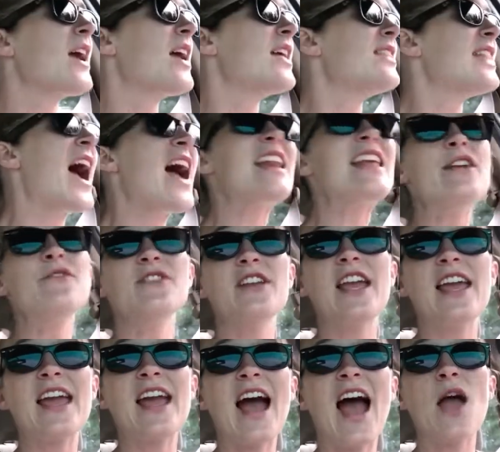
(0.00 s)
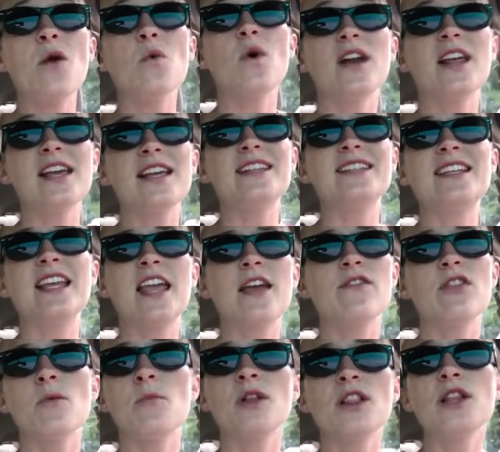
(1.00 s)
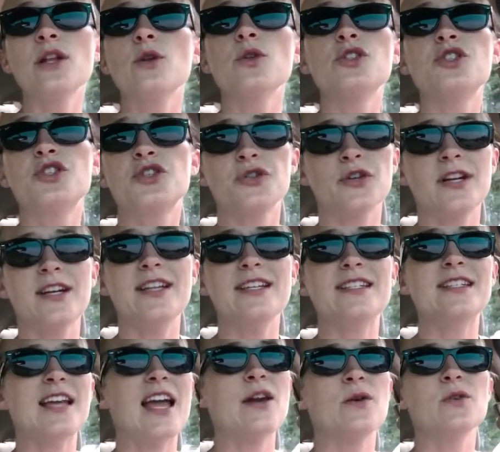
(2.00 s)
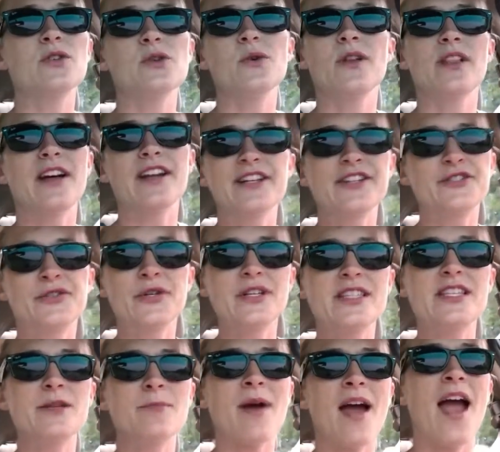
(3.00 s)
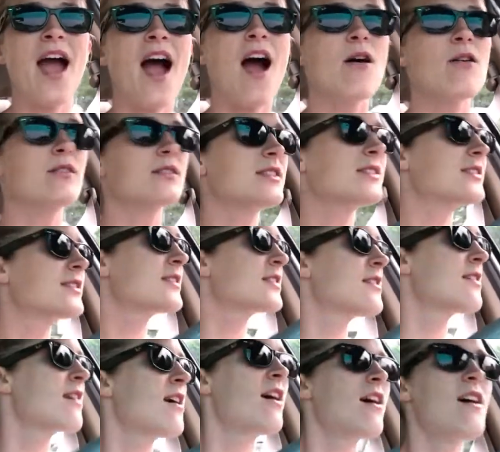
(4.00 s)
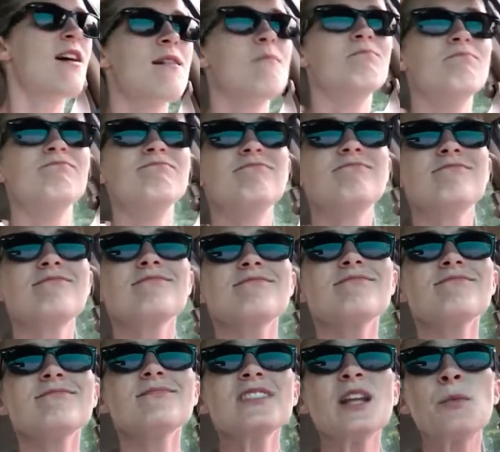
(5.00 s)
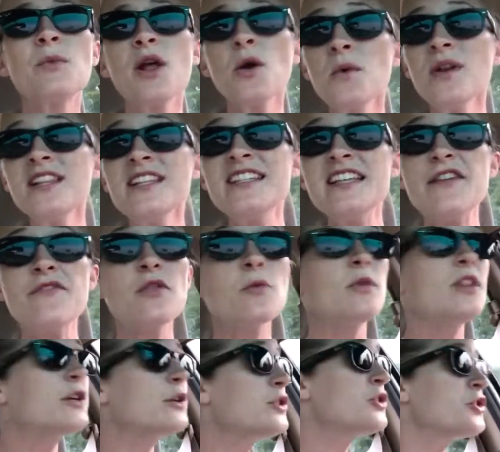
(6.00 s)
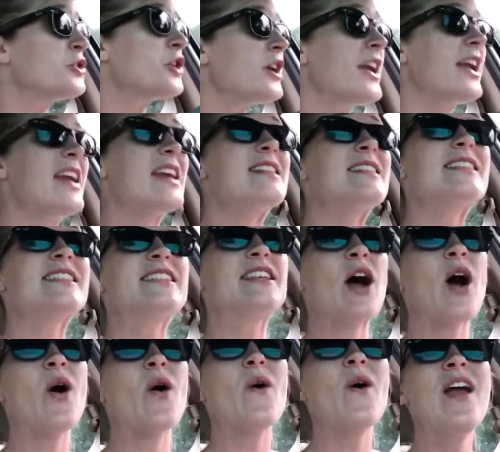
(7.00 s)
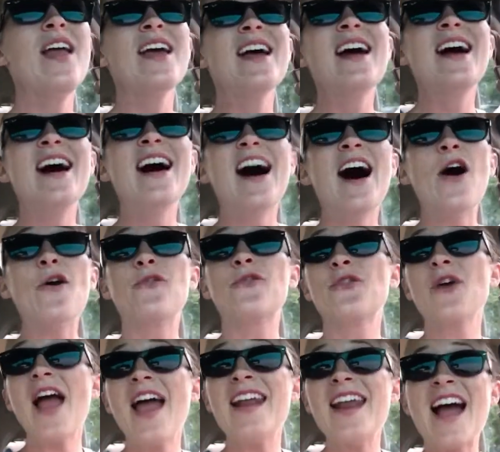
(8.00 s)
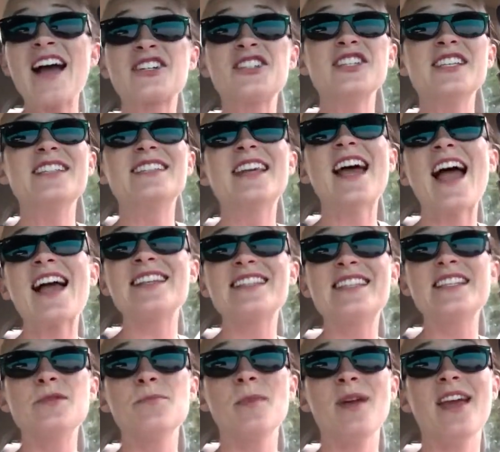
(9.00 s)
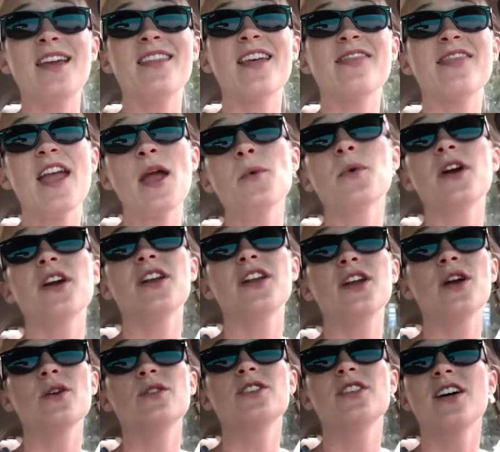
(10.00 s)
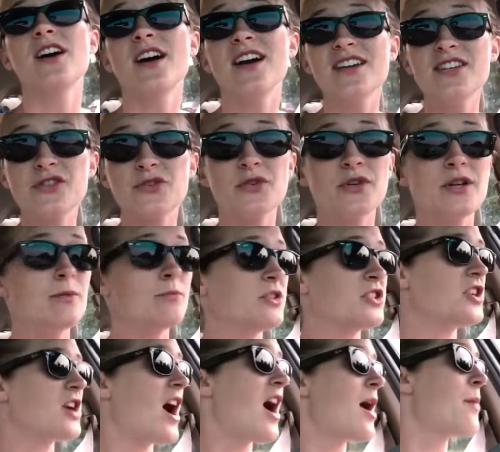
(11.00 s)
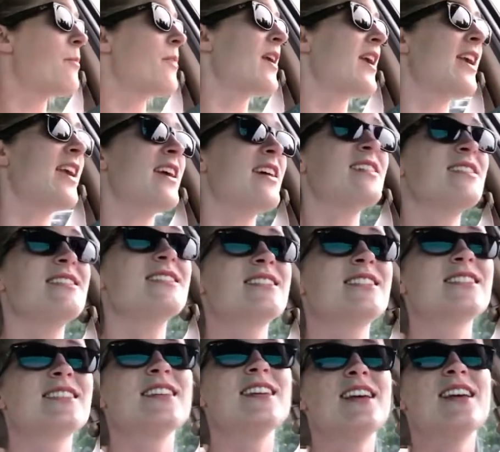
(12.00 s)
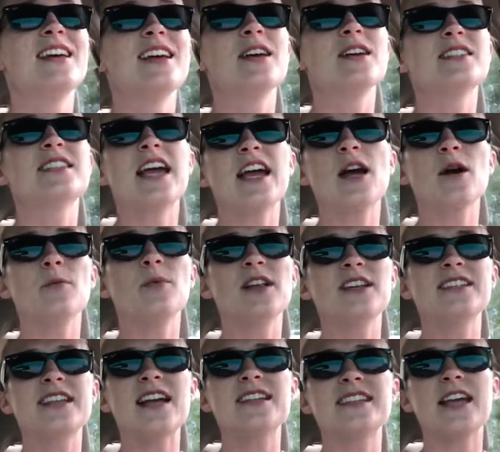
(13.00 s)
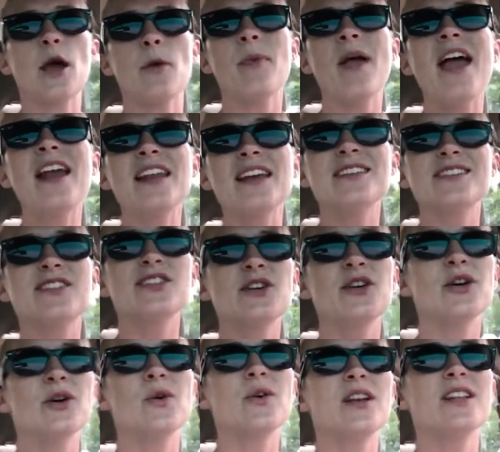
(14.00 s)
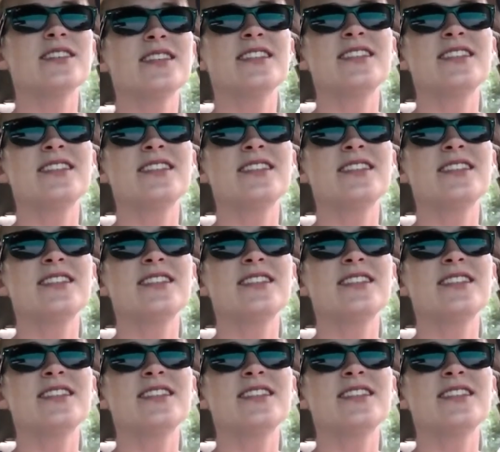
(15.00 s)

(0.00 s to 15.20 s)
that evening I wanted to give them a little treat. I don't do a lot of treats in my house, but I wanted to give them a little treat. And so a friend actually texted me that they were going to go to the ice cream shop, and it's like a place that has like a petting zoo and it's a